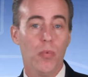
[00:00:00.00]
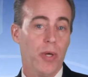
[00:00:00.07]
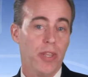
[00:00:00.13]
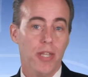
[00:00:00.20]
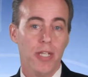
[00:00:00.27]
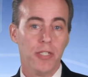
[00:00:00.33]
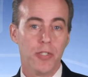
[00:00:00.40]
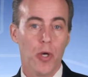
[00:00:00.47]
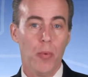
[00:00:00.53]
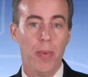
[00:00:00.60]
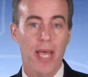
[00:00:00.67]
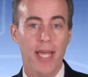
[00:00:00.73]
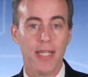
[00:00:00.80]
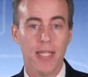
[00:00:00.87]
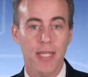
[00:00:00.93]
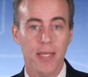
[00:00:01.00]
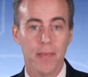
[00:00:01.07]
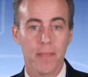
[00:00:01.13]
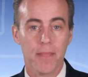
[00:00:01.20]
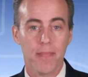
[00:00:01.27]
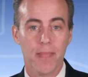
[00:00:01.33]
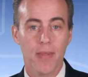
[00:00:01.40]
when things go badly?
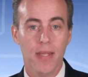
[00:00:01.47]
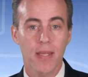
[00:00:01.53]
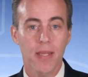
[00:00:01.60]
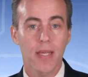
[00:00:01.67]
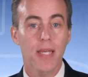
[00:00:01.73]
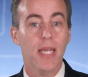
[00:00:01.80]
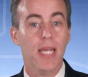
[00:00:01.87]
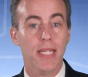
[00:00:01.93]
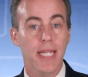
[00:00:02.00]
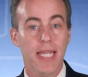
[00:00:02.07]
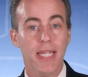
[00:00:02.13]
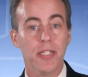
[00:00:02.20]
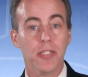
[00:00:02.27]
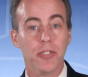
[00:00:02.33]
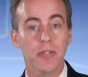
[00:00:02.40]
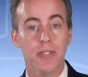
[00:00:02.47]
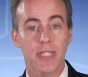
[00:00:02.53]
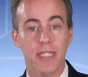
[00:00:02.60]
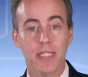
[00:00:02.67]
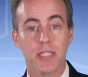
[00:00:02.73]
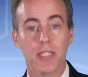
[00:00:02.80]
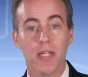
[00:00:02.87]
And the answer
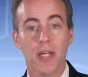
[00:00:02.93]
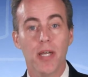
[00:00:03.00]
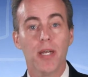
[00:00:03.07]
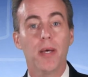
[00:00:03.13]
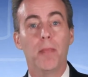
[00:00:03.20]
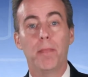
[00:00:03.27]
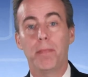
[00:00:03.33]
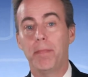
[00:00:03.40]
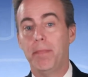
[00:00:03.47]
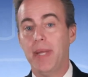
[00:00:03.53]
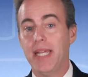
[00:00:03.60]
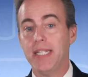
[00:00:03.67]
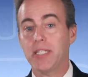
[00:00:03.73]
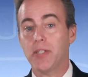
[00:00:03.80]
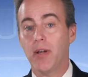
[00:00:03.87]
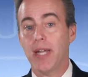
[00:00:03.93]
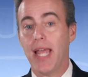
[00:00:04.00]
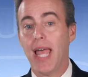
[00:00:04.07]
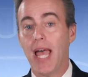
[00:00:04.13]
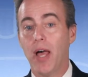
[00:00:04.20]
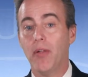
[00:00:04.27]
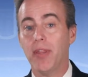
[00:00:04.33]
is based on
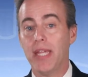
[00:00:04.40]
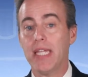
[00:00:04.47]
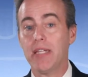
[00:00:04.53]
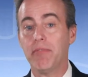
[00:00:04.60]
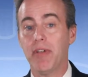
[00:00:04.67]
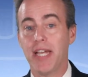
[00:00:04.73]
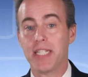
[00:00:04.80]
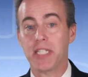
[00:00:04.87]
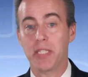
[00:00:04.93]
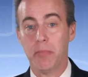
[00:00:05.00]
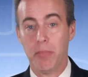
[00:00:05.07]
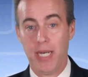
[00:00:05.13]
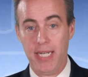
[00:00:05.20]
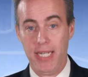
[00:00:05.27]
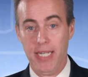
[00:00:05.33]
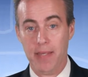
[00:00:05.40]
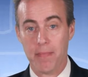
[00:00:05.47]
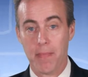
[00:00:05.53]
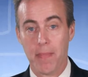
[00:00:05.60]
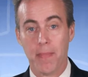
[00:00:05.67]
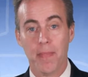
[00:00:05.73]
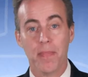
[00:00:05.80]
how they invest the money.
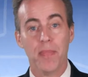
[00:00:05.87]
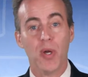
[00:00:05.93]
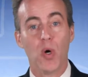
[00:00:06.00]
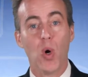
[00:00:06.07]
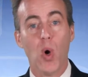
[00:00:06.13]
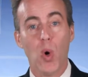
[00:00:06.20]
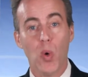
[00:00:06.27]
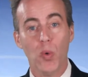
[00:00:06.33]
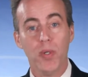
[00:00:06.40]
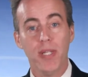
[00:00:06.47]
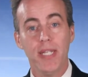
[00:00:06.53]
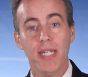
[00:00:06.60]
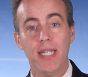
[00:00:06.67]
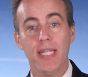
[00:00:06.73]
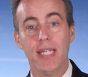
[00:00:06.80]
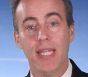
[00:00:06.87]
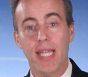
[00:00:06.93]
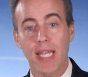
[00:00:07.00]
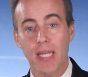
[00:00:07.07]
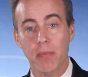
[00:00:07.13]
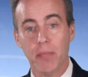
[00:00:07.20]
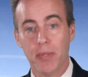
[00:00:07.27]
They're only
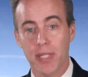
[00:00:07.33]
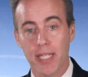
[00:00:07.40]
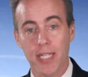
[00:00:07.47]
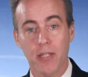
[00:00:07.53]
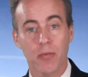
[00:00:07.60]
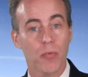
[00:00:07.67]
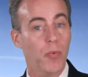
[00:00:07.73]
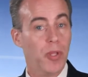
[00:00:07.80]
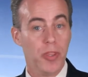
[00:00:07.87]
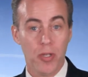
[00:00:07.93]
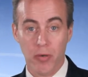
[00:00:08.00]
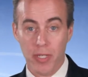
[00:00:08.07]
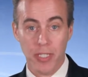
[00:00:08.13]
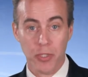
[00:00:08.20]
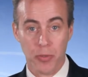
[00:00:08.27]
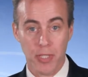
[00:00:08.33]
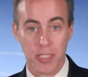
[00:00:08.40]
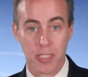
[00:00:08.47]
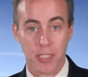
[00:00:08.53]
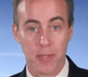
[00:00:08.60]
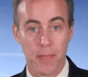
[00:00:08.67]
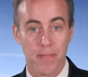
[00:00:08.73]
gambling with your
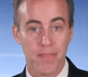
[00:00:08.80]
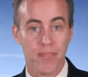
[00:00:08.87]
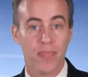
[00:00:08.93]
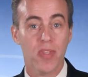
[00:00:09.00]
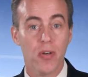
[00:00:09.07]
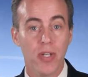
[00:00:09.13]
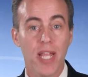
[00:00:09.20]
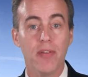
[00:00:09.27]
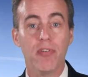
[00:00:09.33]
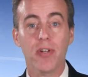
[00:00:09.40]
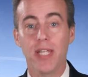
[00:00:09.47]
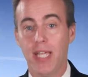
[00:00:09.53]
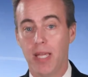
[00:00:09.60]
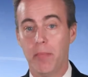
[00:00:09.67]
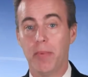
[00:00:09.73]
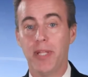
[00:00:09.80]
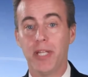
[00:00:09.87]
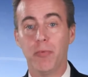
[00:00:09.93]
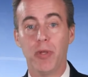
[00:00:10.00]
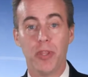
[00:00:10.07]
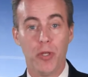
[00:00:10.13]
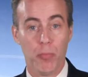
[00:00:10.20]
interest. They're never gambling
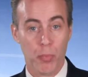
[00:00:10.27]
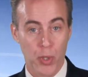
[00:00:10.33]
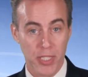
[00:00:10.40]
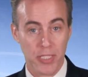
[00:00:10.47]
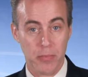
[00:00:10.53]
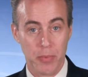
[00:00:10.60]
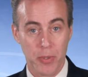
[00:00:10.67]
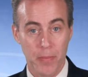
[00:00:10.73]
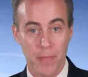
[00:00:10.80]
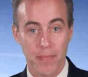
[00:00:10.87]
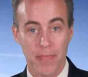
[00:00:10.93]
with your principal.